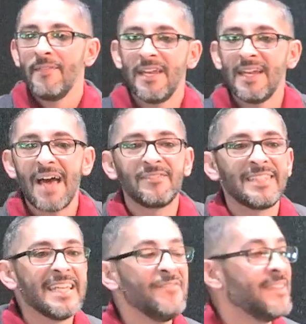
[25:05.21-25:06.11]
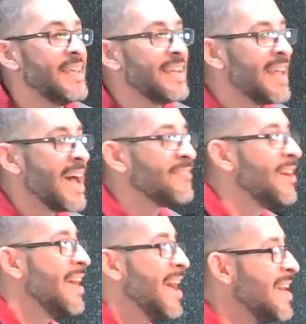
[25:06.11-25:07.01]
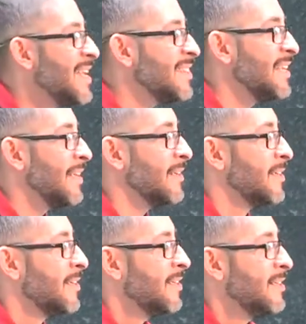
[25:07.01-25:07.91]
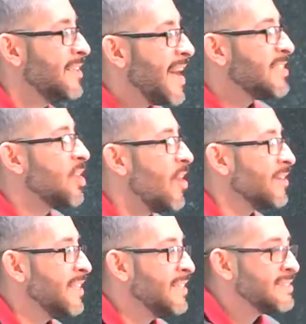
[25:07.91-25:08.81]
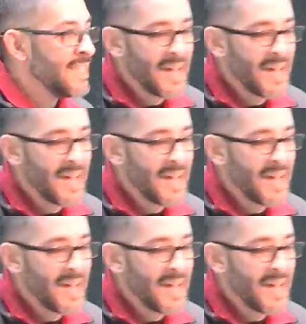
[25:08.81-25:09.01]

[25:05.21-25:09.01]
They didn't have TV. They didn't have anything. They had donkeys.